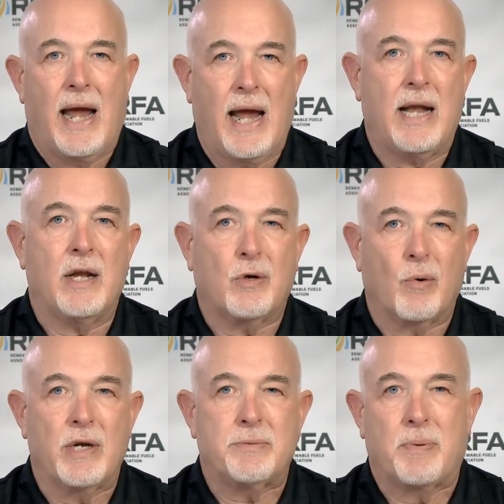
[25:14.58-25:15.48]
and
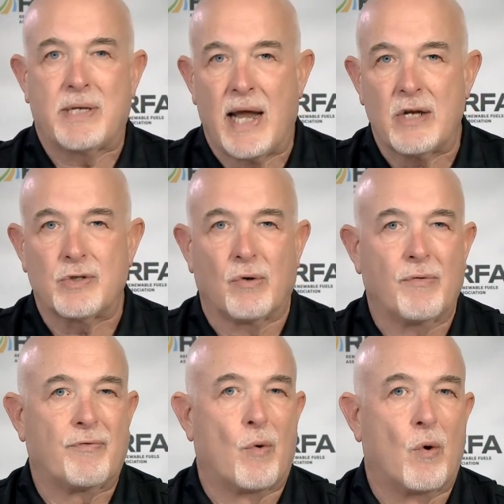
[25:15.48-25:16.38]
increase potential
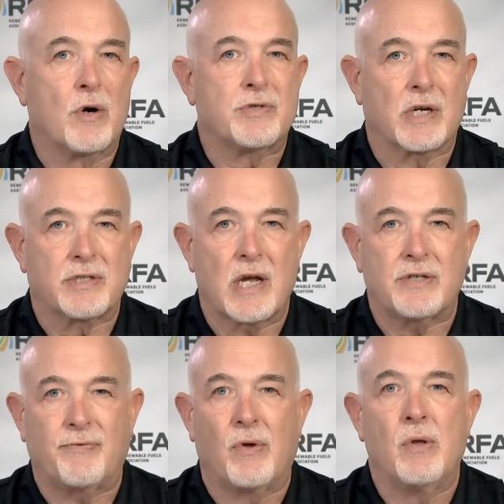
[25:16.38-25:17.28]
for
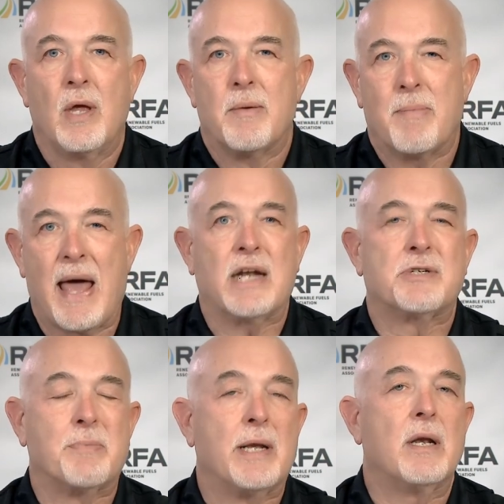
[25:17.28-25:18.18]
successful
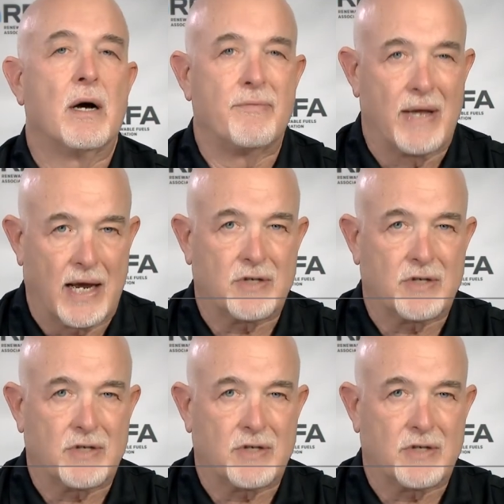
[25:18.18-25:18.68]
management of the